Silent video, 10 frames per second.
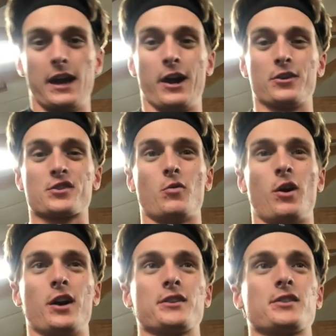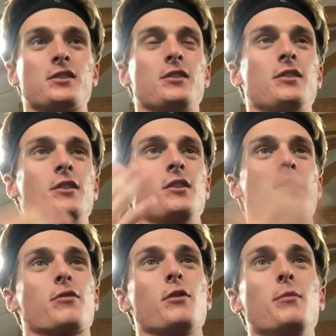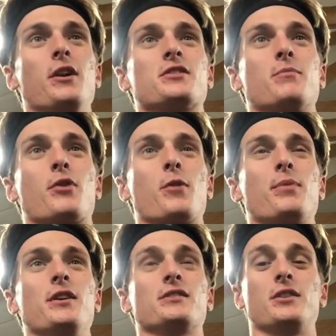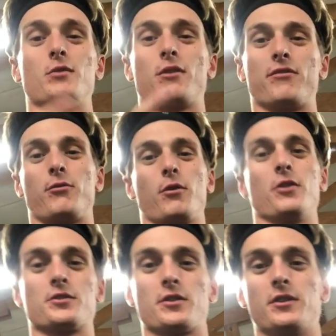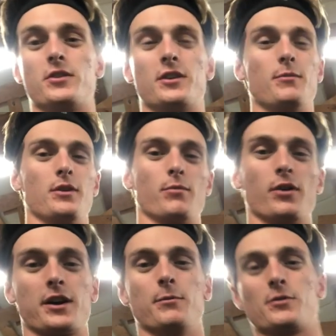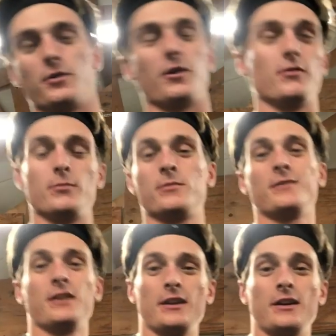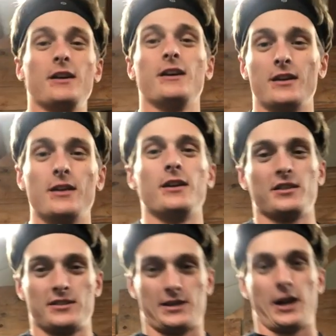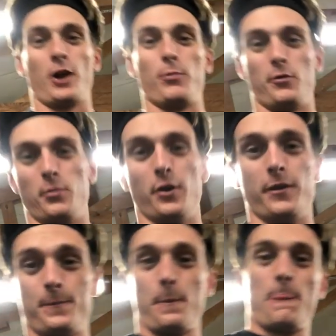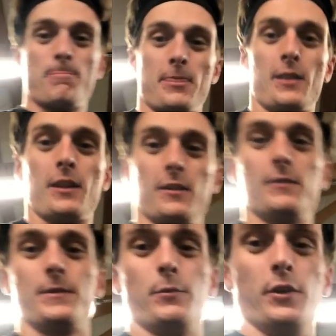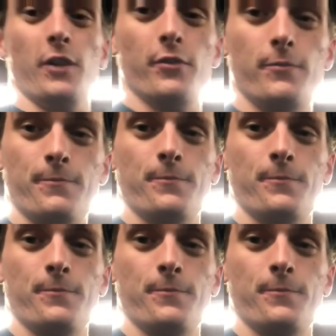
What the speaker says: air squats, 3 minutes of burpees, and then you run a 400 and you get a minute break in between all of them. It's terrible, but we love it.